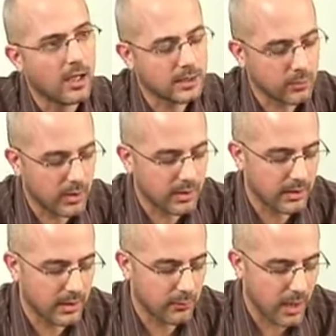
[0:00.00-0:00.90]
I just
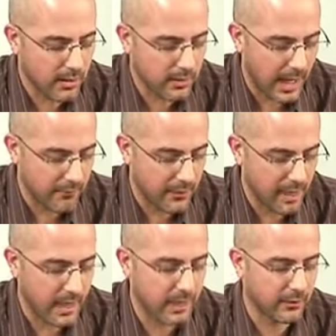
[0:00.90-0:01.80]
wondered, rather than
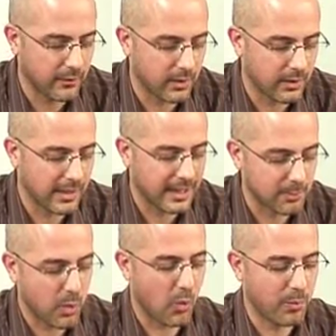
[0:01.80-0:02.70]
advocating for less
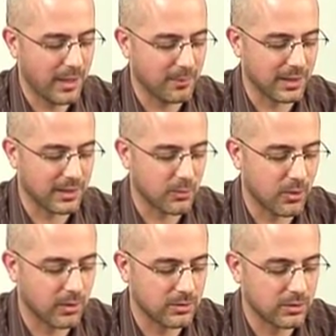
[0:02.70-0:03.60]
poor people in the
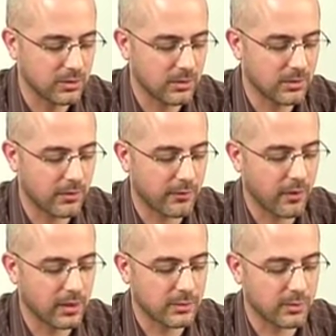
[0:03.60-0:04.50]
world, shouldn't the
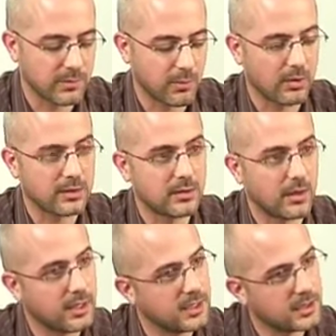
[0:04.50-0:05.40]
first response to
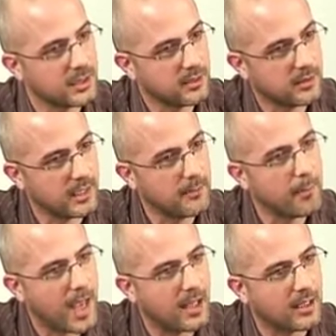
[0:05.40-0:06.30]
this
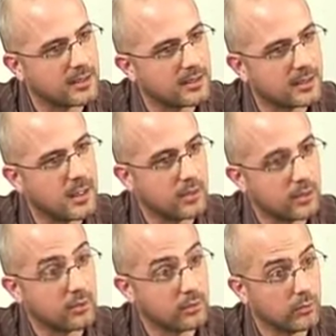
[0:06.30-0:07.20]
imbalance
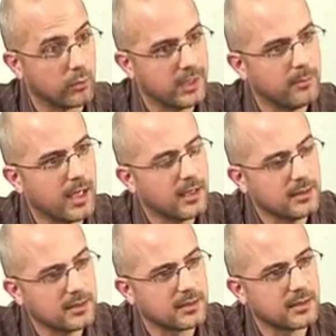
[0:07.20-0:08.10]
to
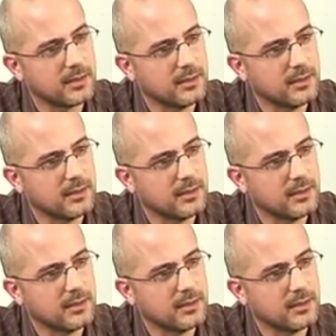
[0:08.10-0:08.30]
rebalance?